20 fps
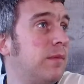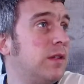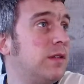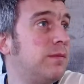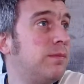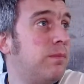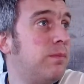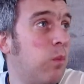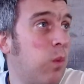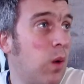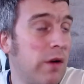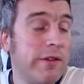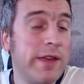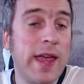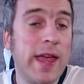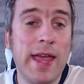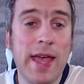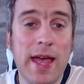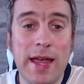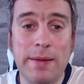
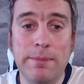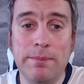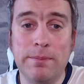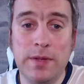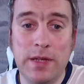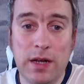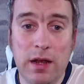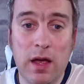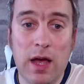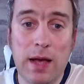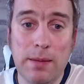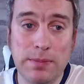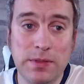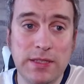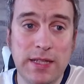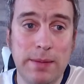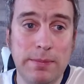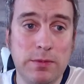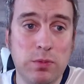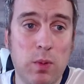Worrying game, you know, up
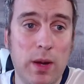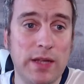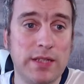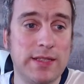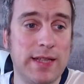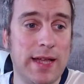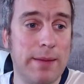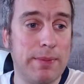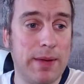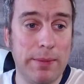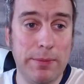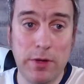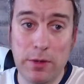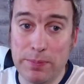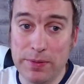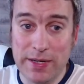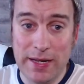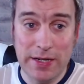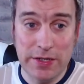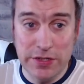steps West Ham. Give me your
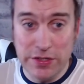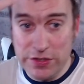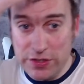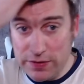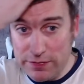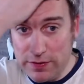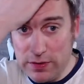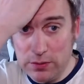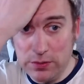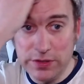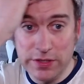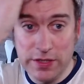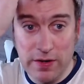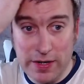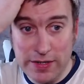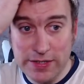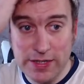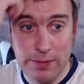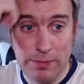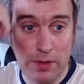predictions, of course,
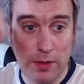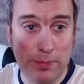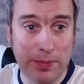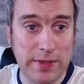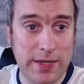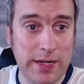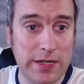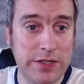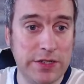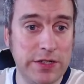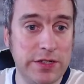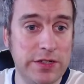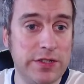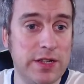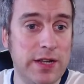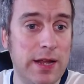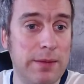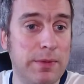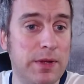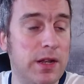guys. Give me your predictions to
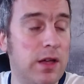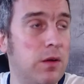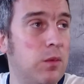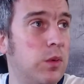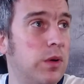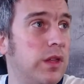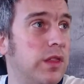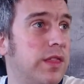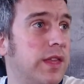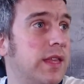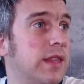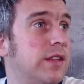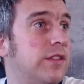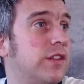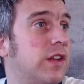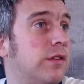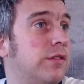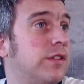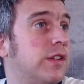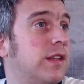let me know what you think
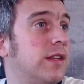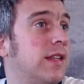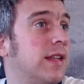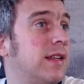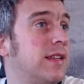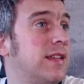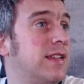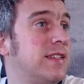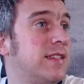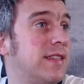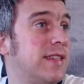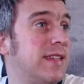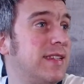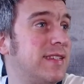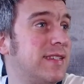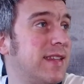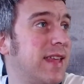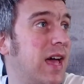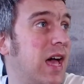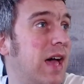
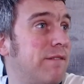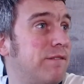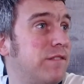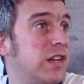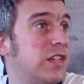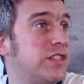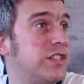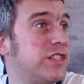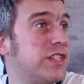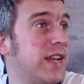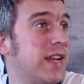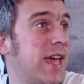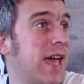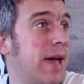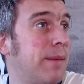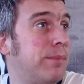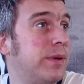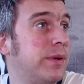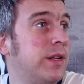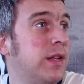this fixture's going to
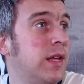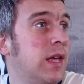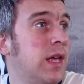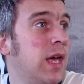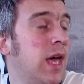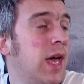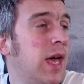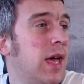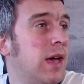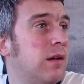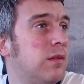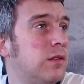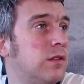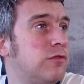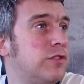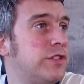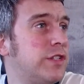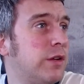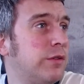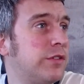happen. The
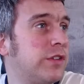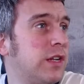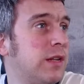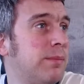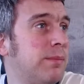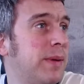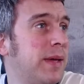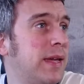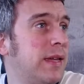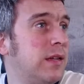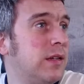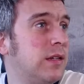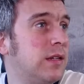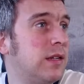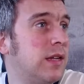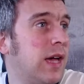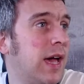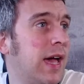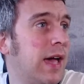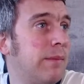result's going to be.
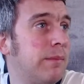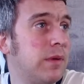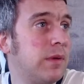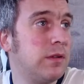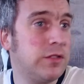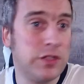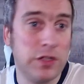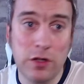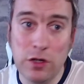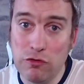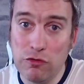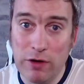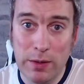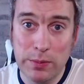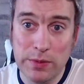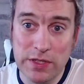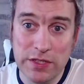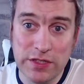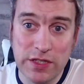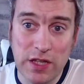Do you agree
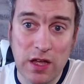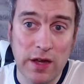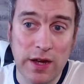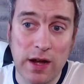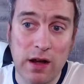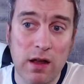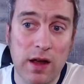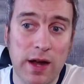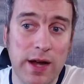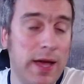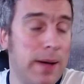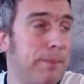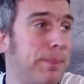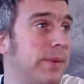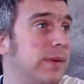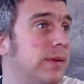with the starting lineup?